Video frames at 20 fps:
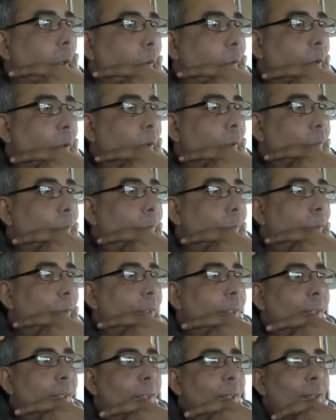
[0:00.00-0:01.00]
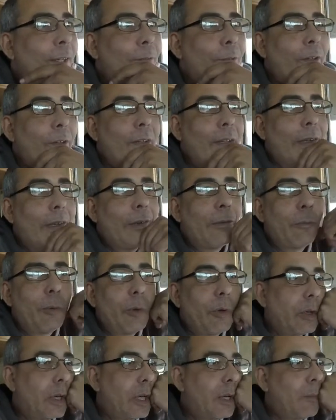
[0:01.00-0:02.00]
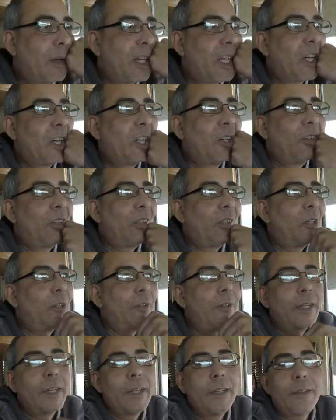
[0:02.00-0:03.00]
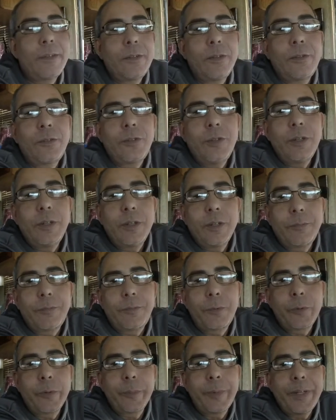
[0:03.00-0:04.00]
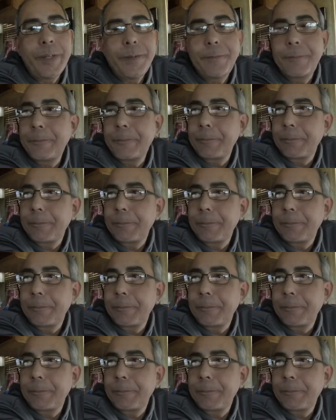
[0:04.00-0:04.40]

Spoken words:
So hopefully everything will come out all right this year for me.